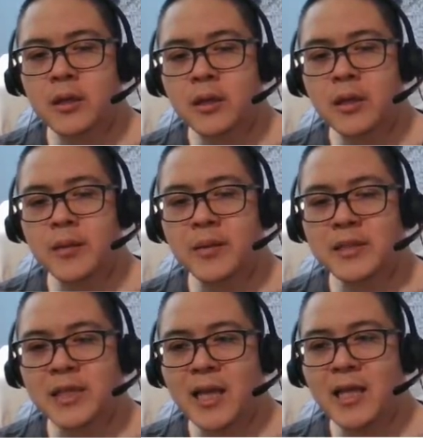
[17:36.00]
That being
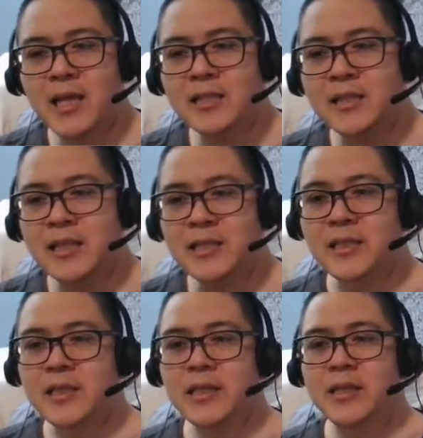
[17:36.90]
said, let's just
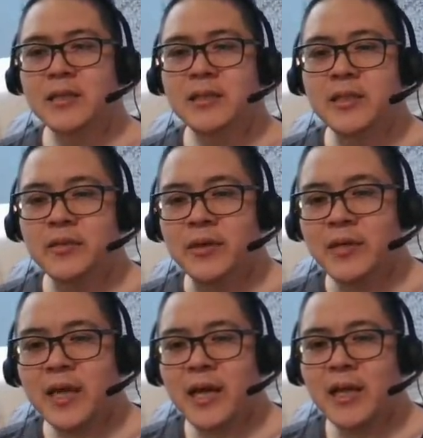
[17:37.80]
deal with
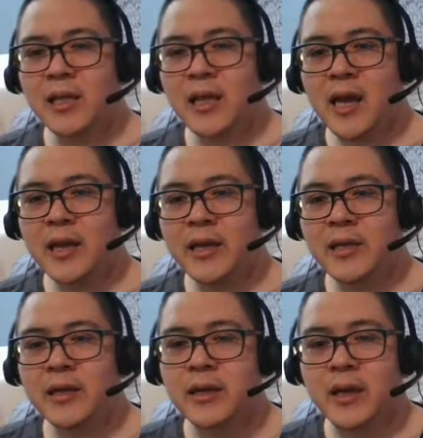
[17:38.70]
that little guy
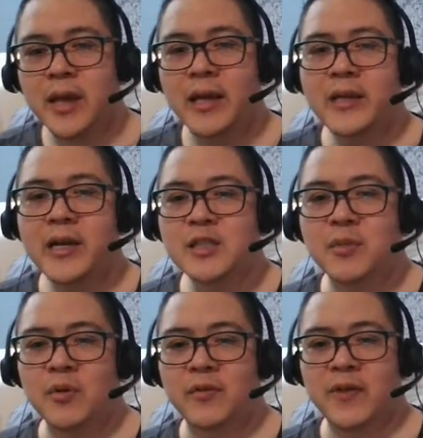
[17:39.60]
here. And there's
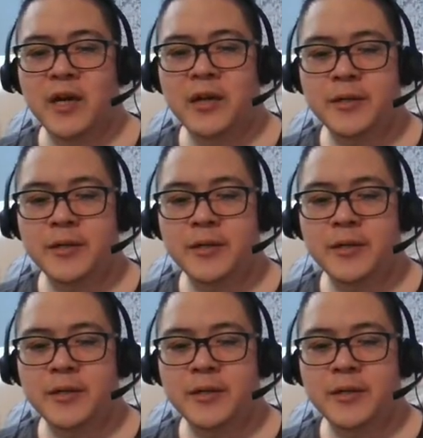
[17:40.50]
Bolvar.